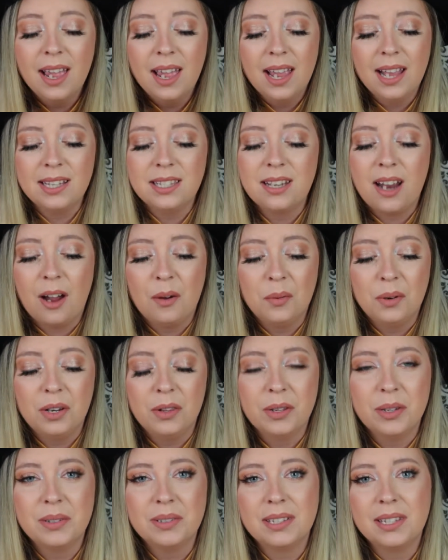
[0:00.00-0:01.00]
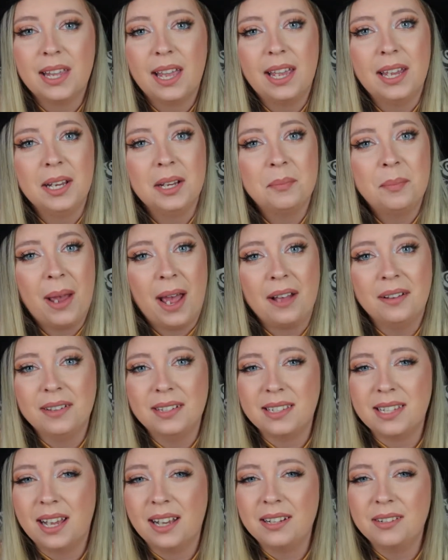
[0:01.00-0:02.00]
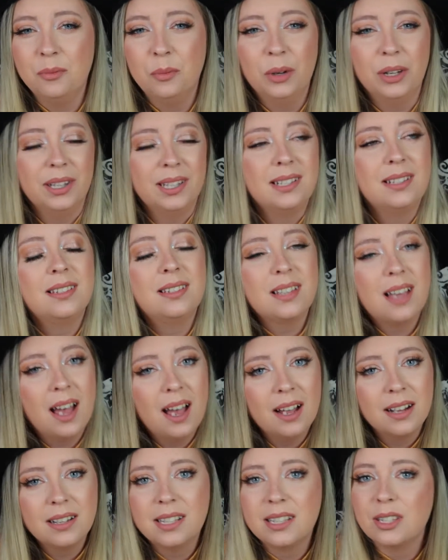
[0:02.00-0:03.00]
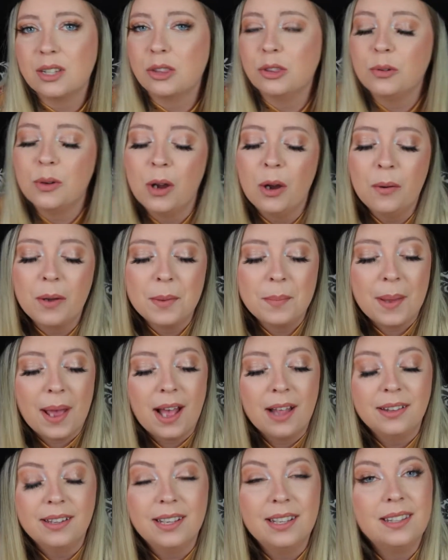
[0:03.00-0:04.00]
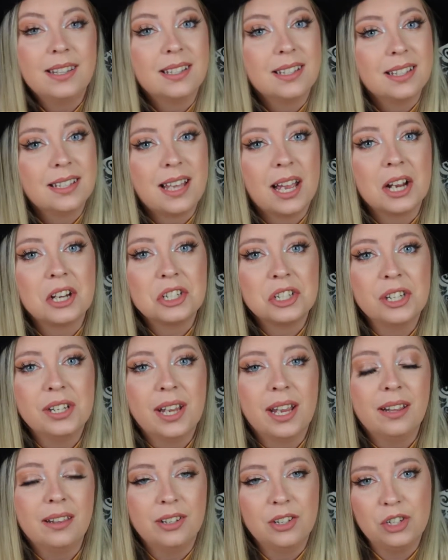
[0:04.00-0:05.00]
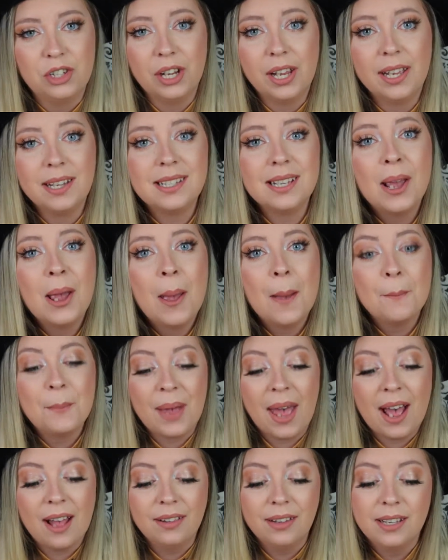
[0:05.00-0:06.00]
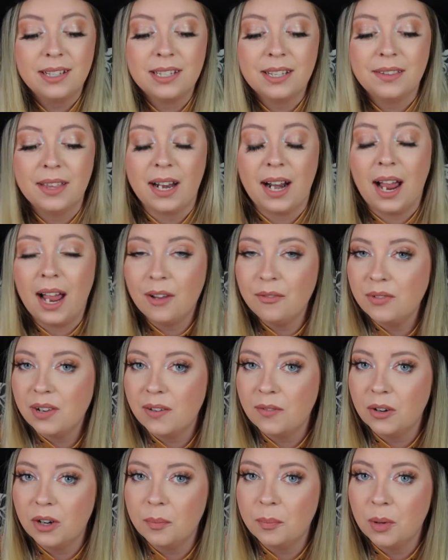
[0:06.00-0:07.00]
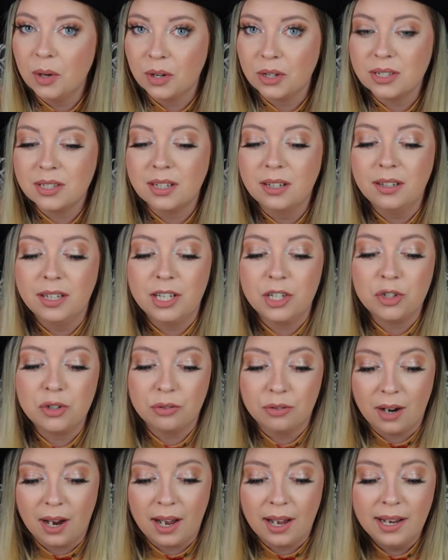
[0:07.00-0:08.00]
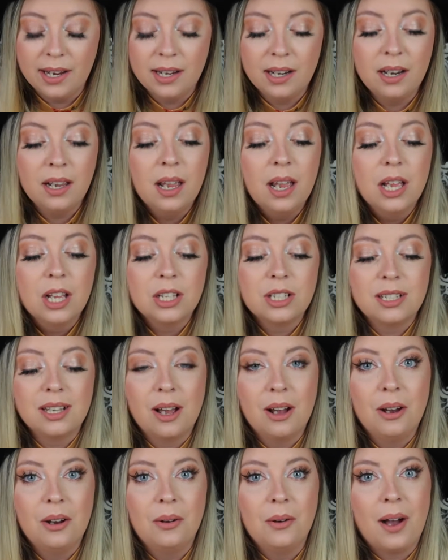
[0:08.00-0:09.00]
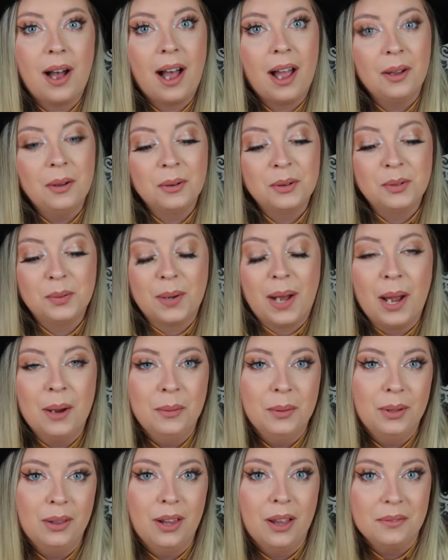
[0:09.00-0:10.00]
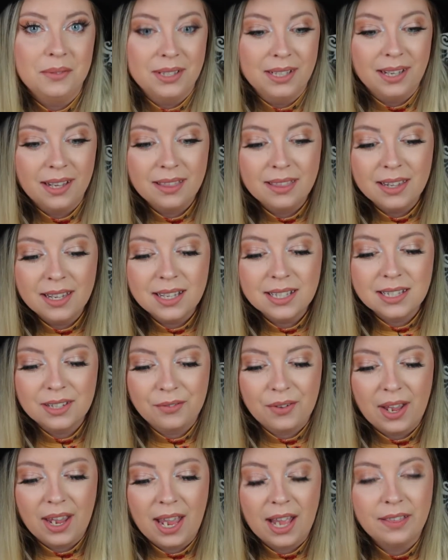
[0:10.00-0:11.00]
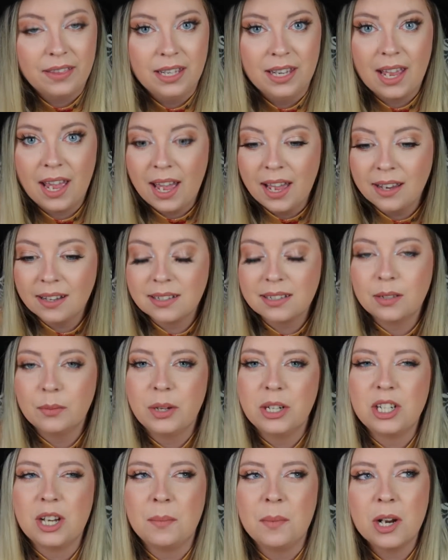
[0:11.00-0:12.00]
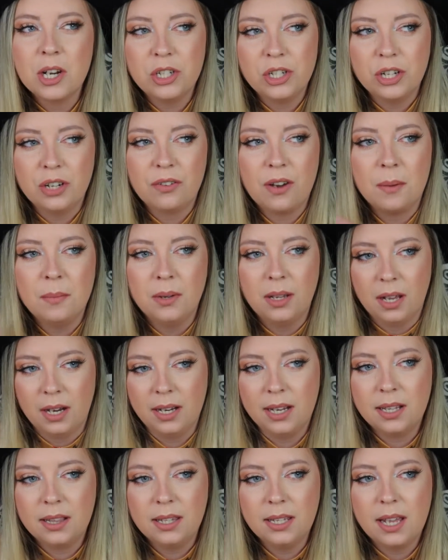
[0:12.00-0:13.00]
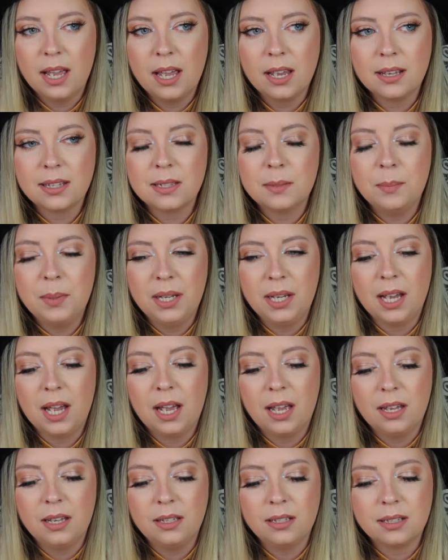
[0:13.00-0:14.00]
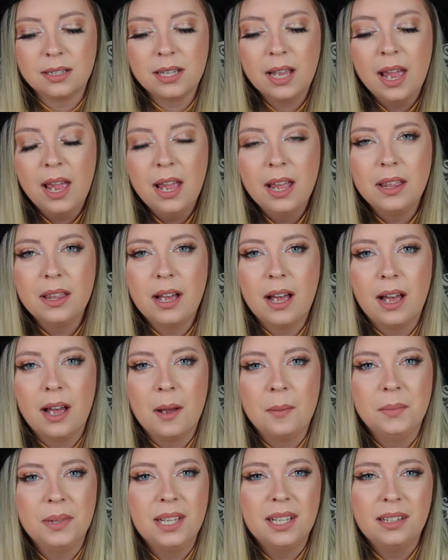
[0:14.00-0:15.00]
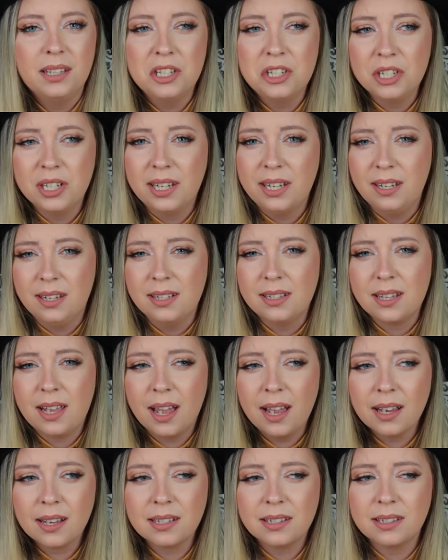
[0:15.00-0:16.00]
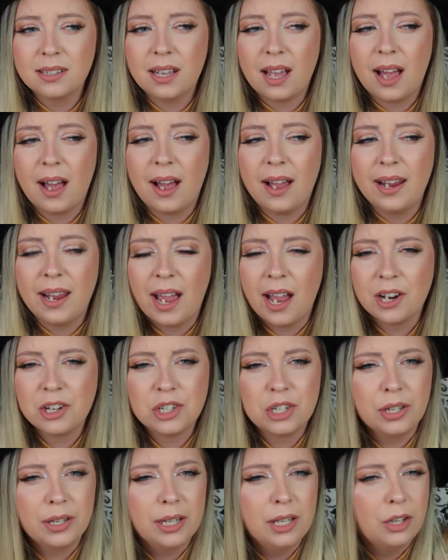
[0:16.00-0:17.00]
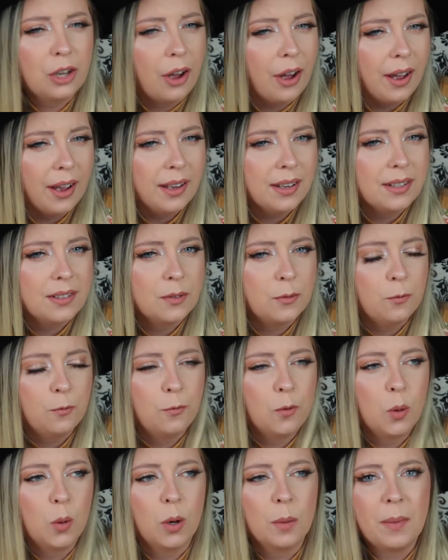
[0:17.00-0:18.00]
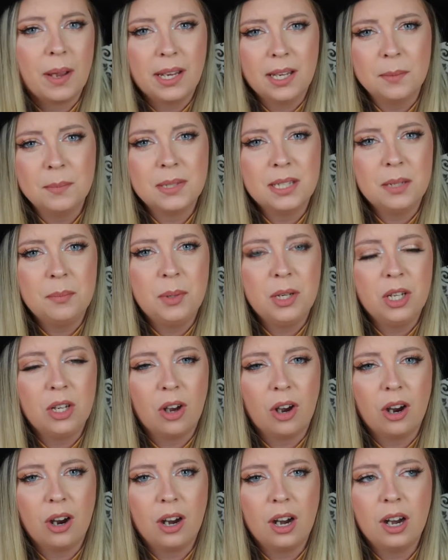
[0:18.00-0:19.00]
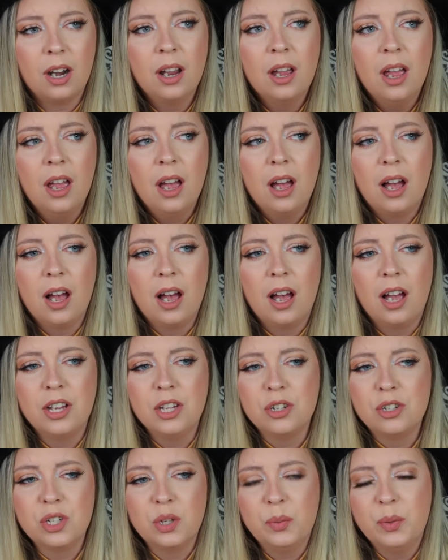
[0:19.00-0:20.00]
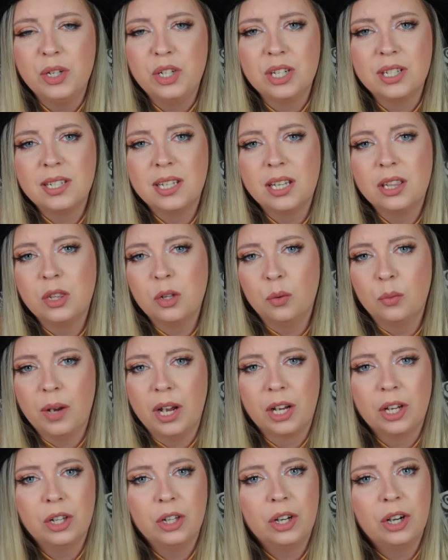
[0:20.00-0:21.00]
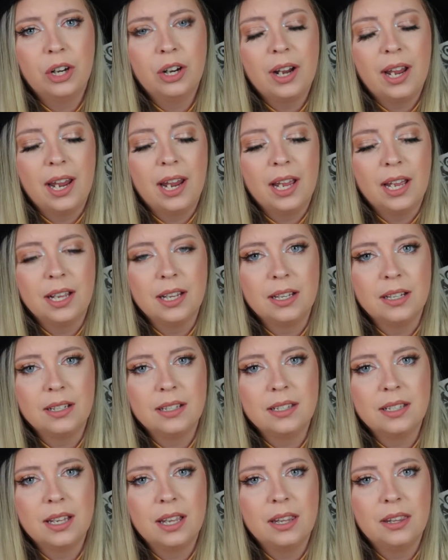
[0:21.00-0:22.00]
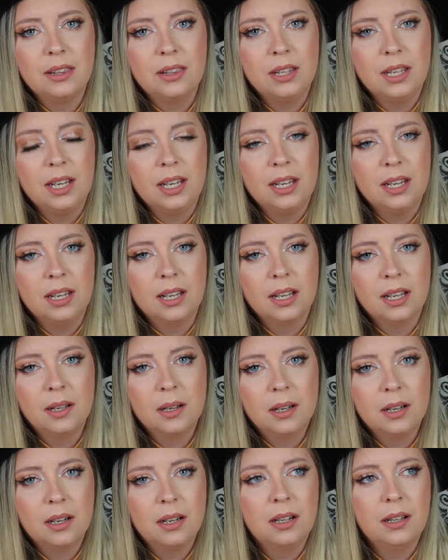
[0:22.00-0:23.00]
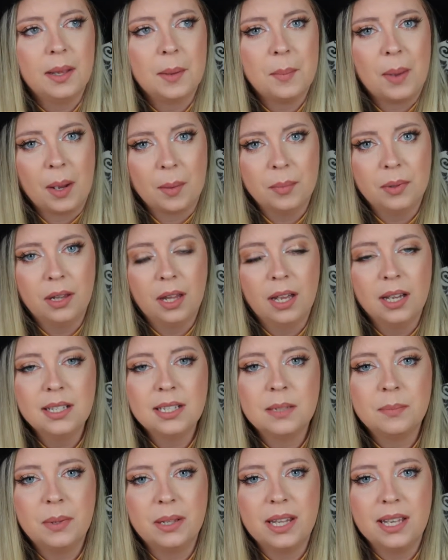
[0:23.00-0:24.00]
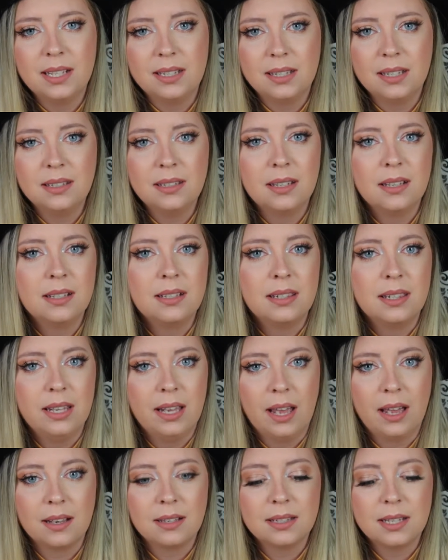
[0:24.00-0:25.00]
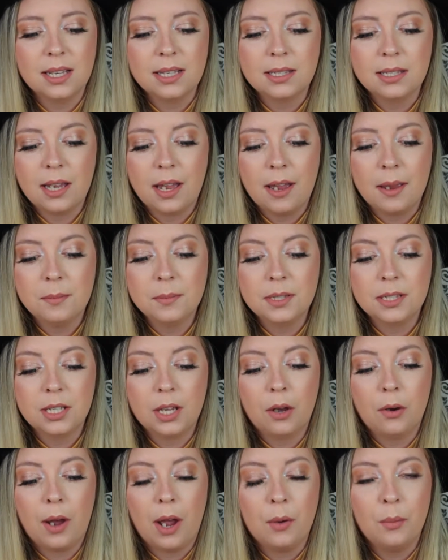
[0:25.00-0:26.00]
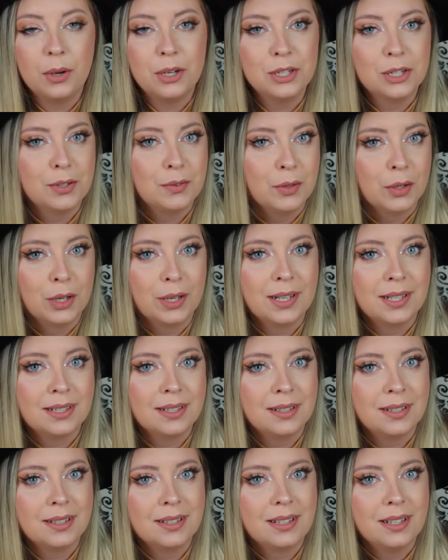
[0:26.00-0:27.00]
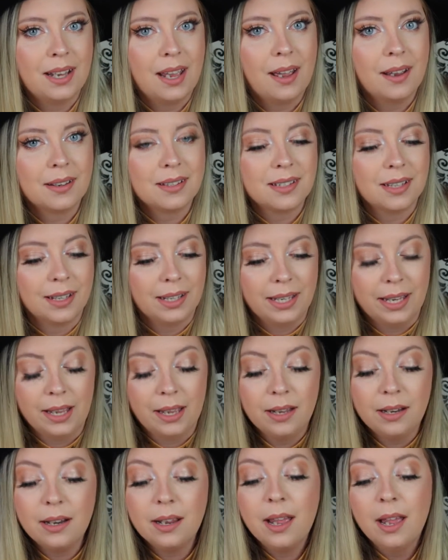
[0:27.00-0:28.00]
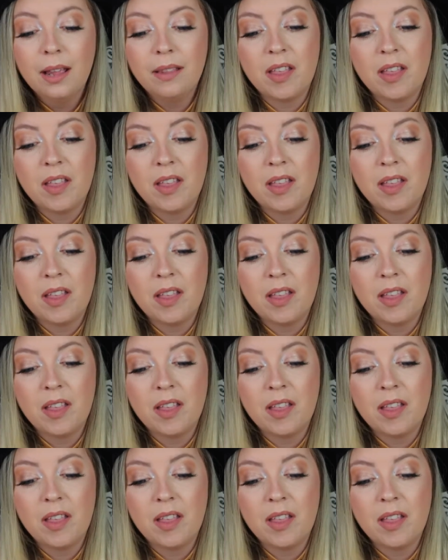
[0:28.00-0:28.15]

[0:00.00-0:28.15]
It's not one of those like palettes that really sucked, it's a throwaway palette. This is actually a legit palette that I've never personally tried. So I, I would love to get this if I had the X, which I'm not sure if I'm gonna get the X because um, the Alicia Keys X I actually got for my Ipsy PR. Uh, usually we just get the regular and the Glam Bag Plus, but they sent us the X last time, so I wonder if they're going to send us the X again.